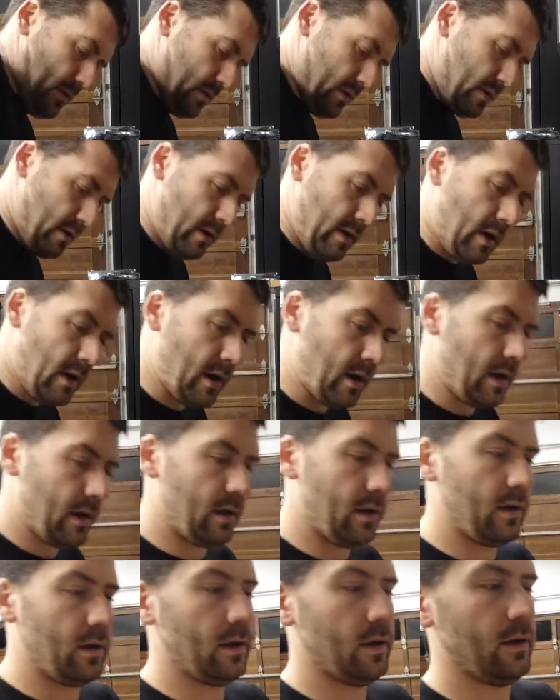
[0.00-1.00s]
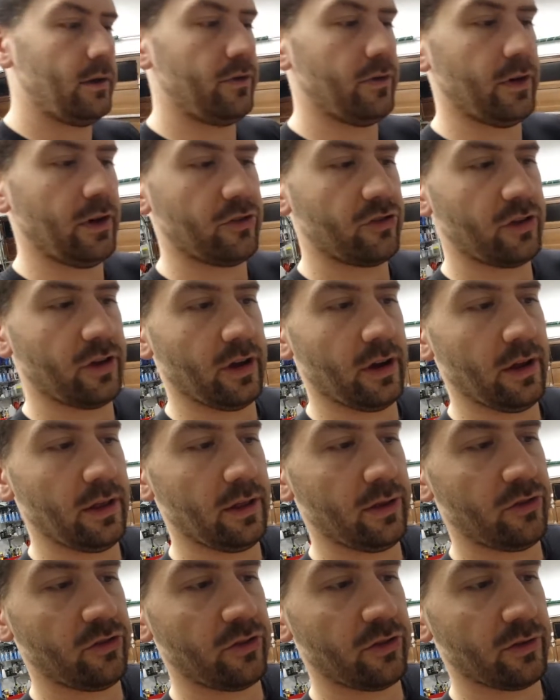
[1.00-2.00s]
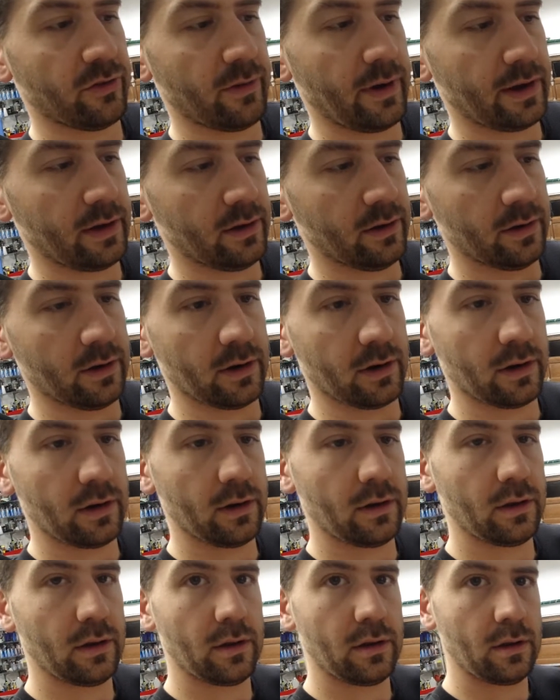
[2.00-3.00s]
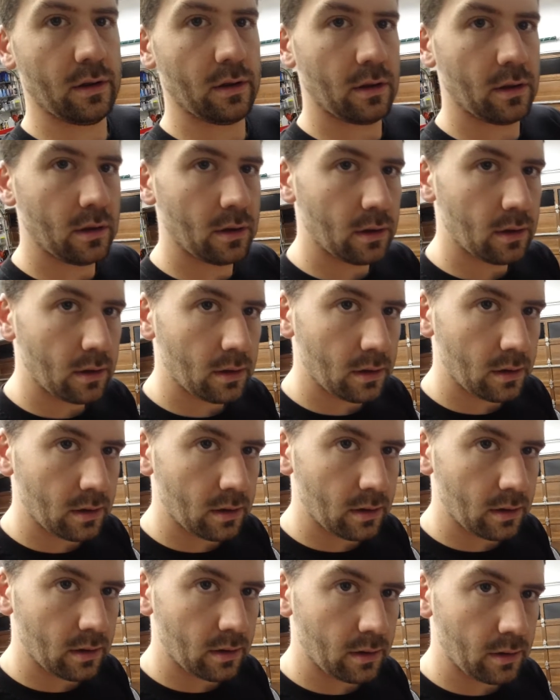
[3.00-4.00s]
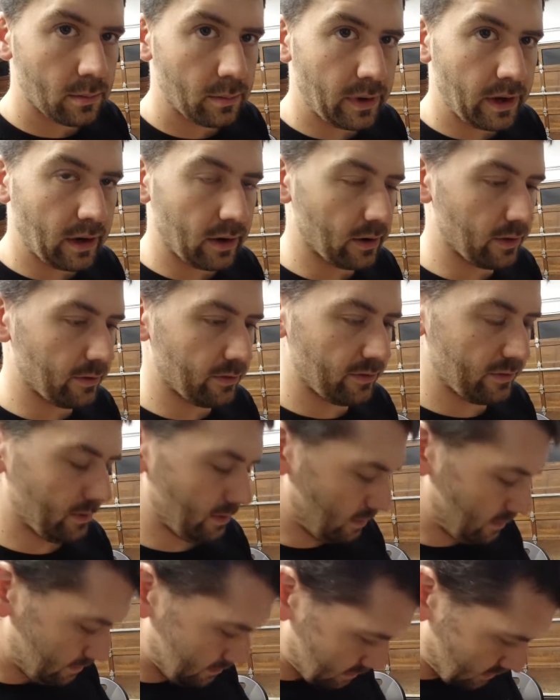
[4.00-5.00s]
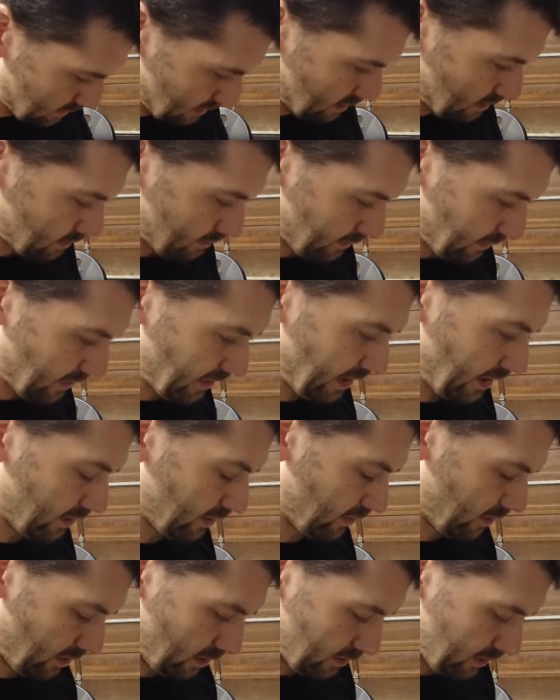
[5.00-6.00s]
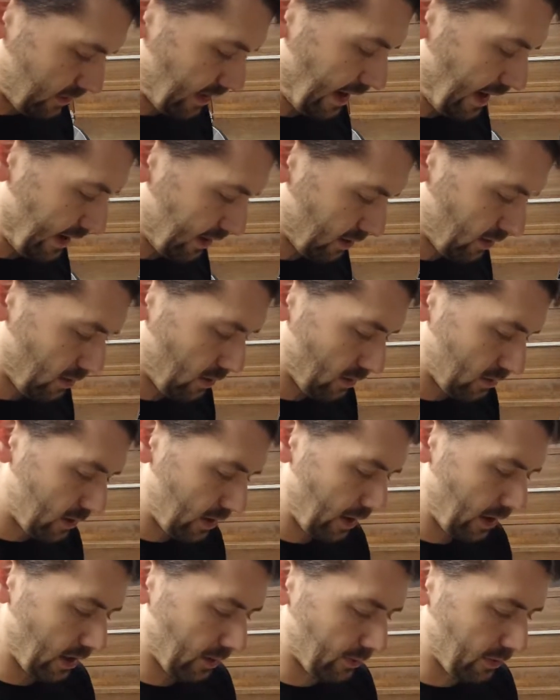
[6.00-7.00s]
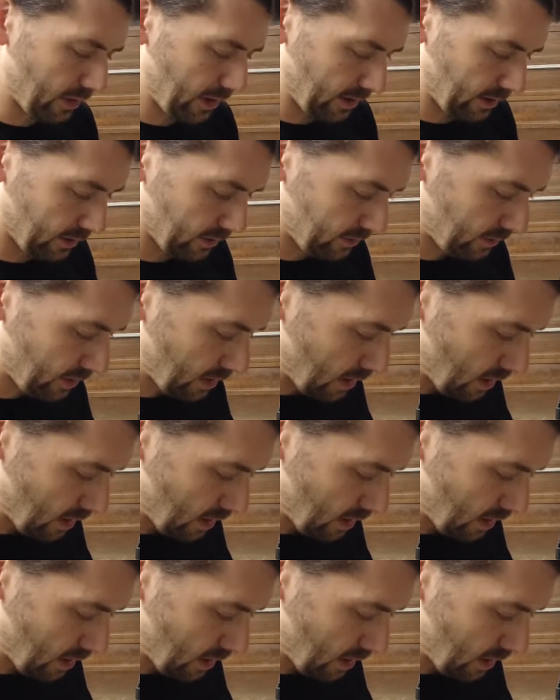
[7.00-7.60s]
not flush cut. That's just a regular pair of dikes or diagonal cutting pliers.